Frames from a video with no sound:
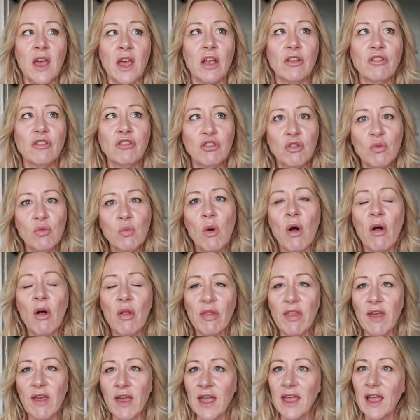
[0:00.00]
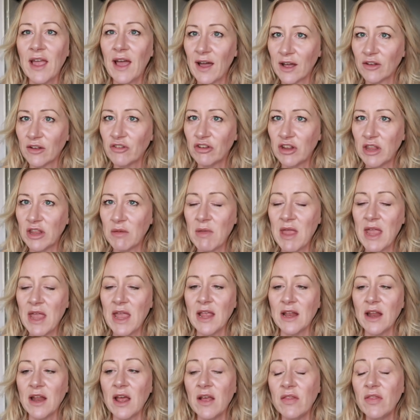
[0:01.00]
as to what they actually
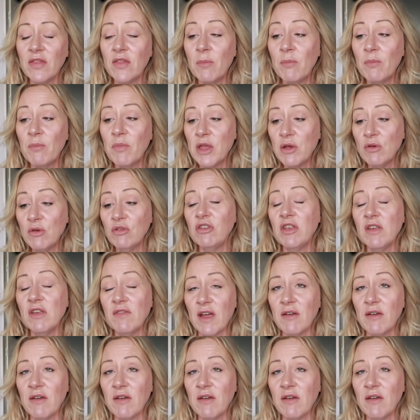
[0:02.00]
mean. And the beauty of